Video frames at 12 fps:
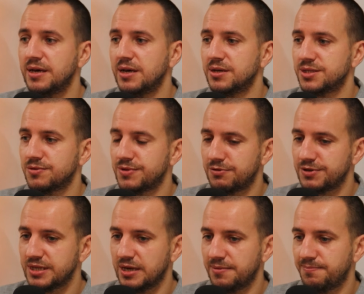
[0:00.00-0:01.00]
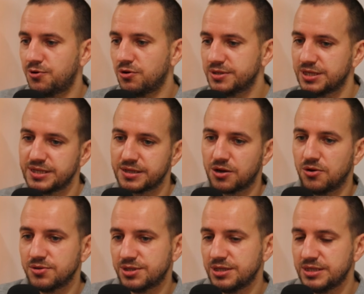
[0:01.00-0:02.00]
So there is a process and
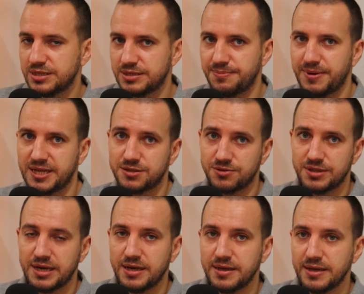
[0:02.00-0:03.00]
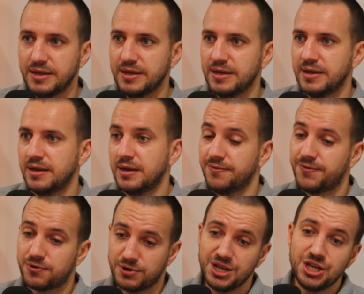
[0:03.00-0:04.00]
cons, depends on the
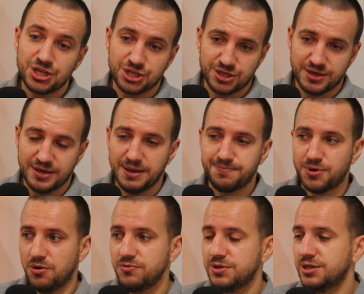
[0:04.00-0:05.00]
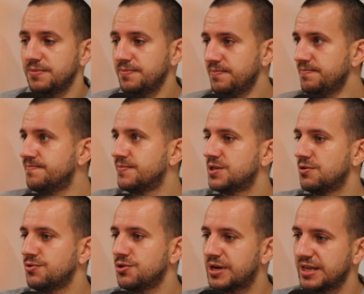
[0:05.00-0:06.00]
for each approach. So
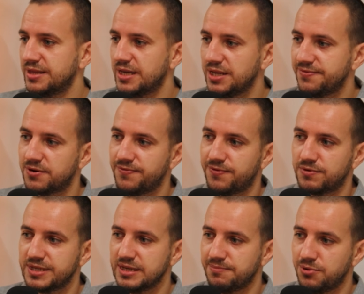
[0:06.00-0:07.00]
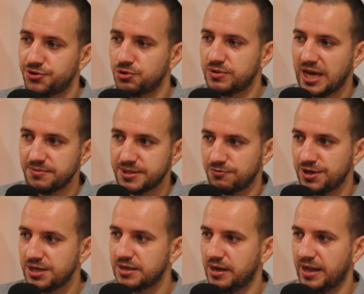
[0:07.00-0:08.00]
you can deliver, for example, 2 times a
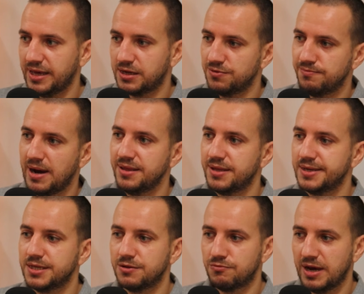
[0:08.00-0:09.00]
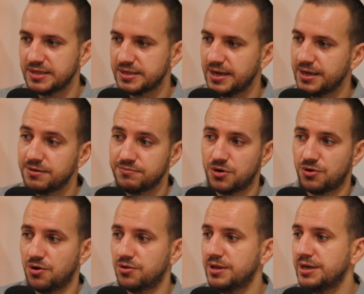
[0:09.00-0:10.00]
week, like on Mondays and Wednesday, or
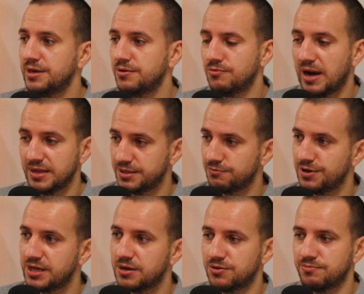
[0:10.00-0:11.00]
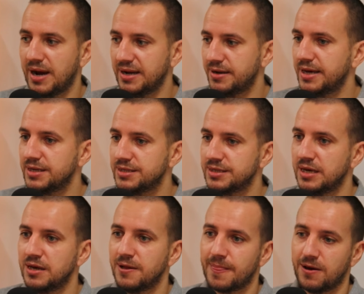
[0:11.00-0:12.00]
only once a week on Mondays,
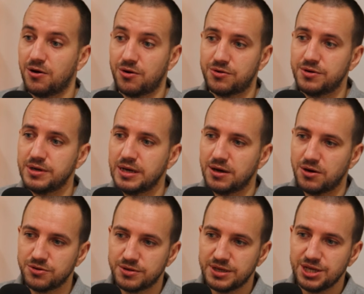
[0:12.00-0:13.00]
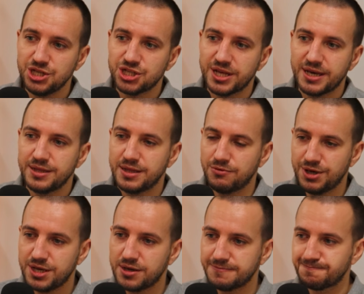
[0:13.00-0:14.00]
or on each day in the week.